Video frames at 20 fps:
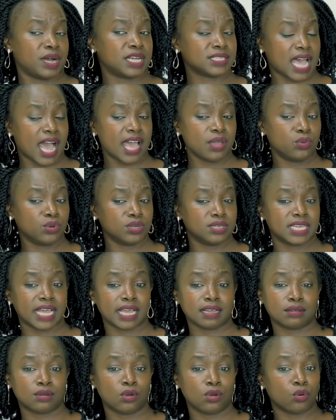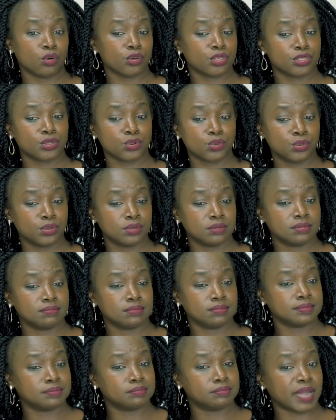I would like go through
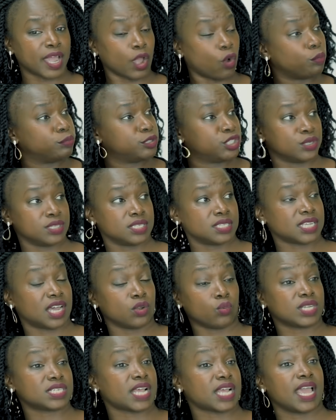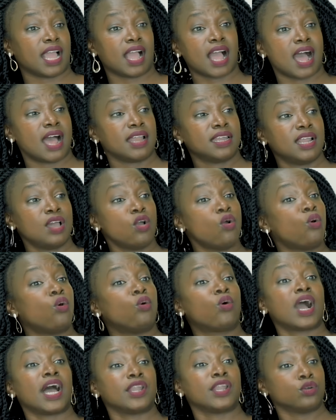my options and what mm. I can
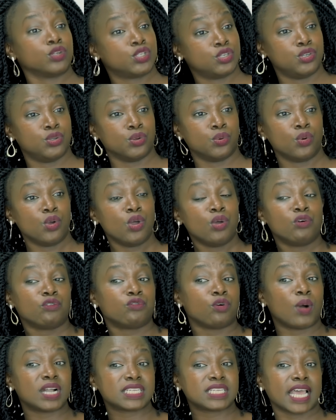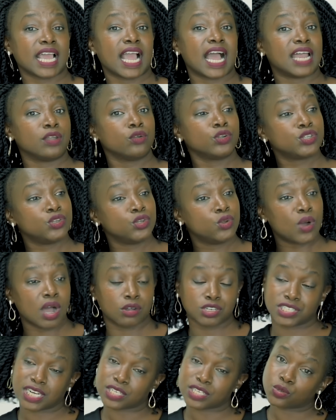or cannot do. For what I cannot do, I
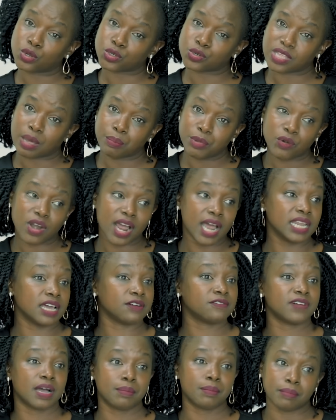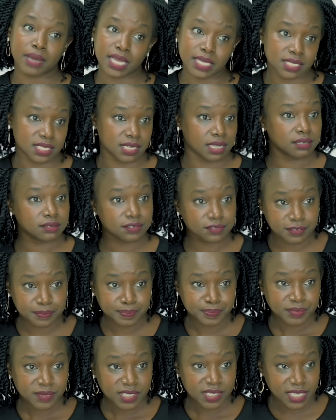would just go to the mirror and affirm myself.
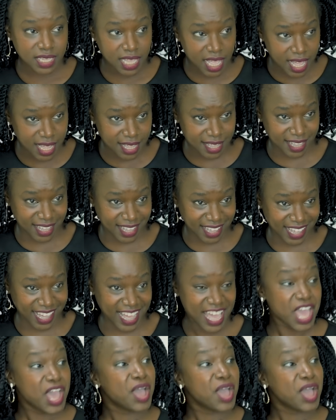Yeah. yeah.